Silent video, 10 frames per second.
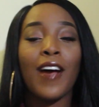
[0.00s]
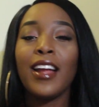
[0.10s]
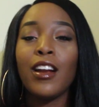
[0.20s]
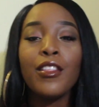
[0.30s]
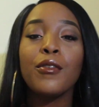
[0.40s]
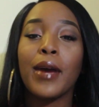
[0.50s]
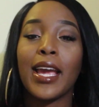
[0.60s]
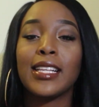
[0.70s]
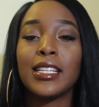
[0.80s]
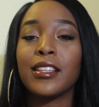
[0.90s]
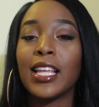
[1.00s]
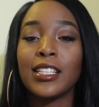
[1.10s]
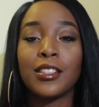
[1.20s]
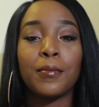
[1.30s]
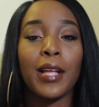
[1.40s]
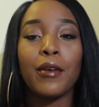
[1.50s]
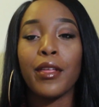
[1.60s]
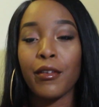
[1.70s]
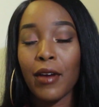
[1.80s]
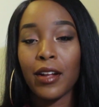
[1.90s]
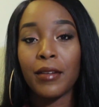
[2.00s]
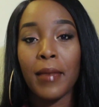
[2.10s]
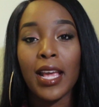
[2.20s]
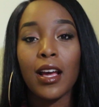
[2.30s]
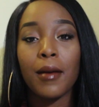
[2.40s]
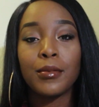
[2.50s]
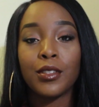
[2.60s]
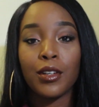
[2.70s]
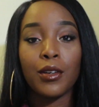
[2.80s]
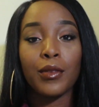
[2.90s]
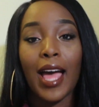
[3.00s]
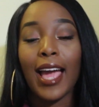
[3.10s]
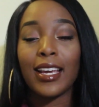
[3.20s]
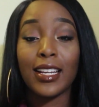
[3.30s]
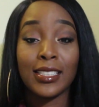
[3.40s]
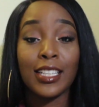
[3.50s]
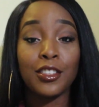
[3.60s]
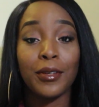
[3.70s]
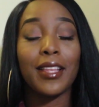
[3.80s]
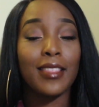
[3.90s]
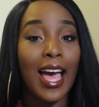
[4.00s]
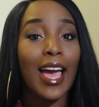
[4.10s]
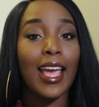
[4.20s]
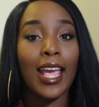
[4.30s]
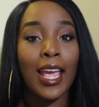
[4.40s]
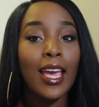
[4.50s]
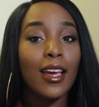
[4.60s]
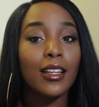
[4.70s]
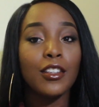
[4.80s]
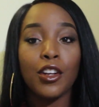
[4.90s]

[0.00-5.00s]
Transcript: find other ways and things to play with around in makeup so that I can accentuate that and,